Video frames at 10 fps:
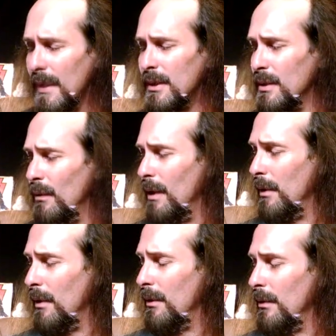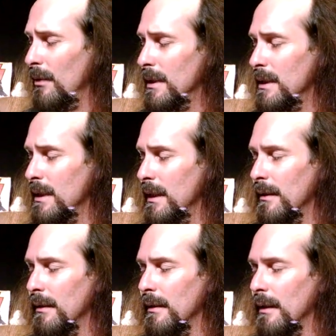So what I'm going to do is
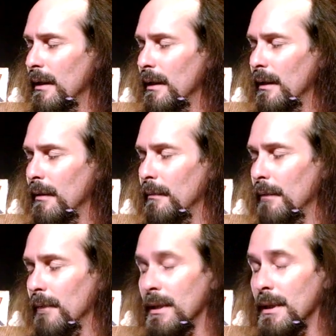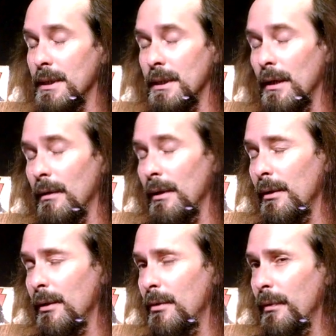that I'm going to install
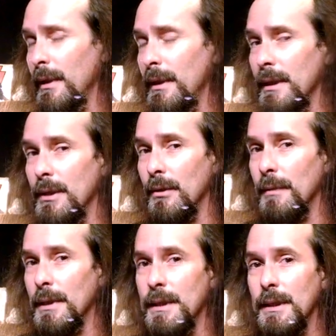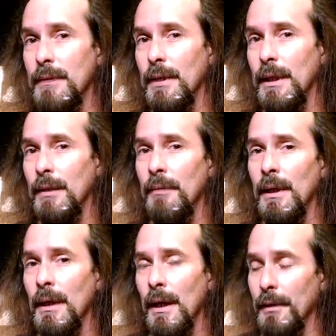120 gigs going to be the C drive,
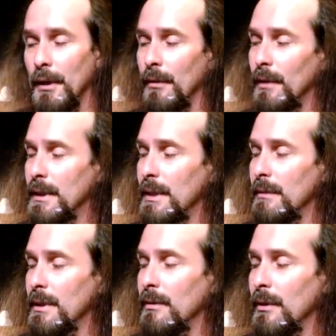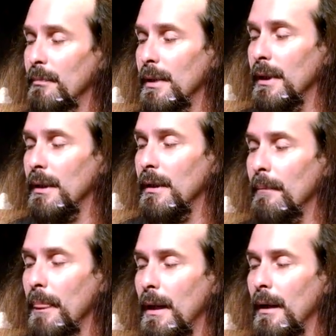and then the rest of it's going to be
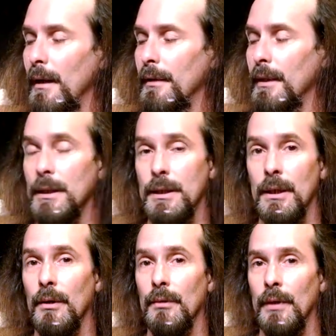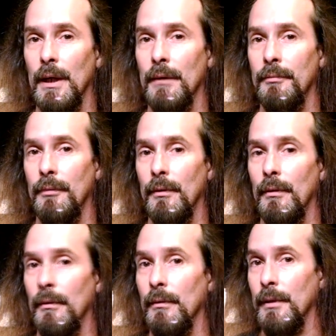the install drive
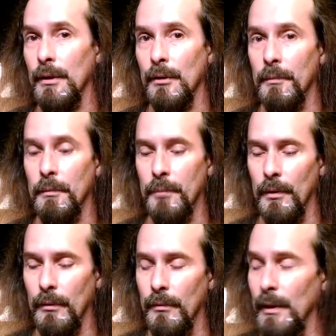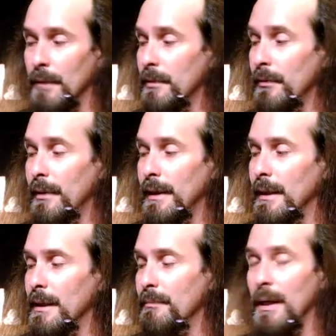for the Adobe programs
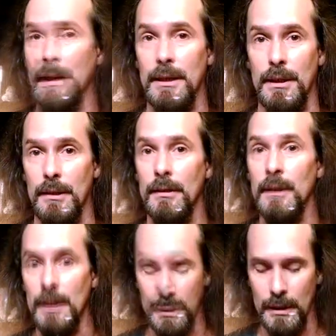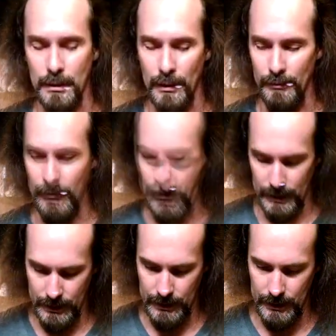3ds Max and Sony
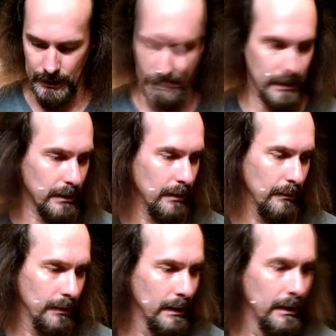Vegas. And so